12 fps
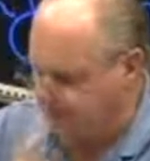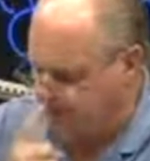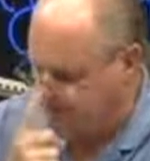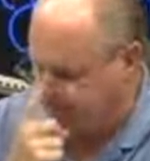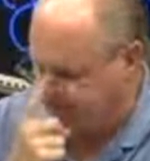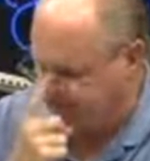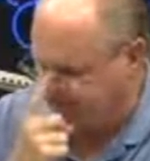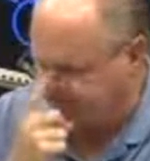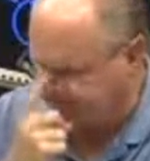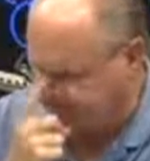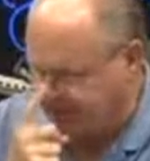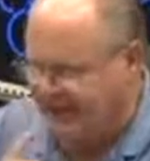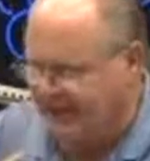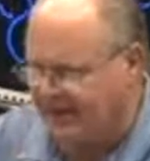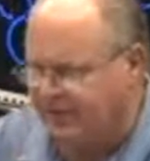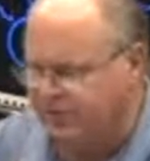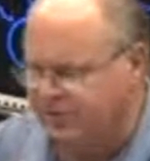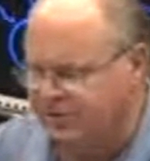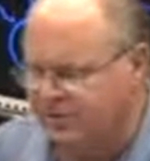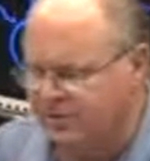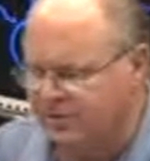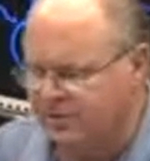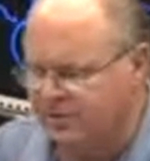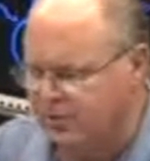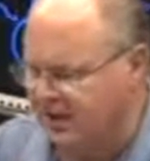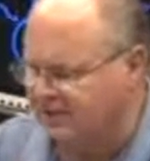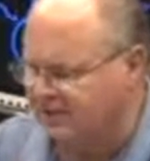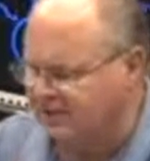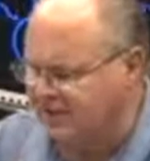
This is simply outrageous.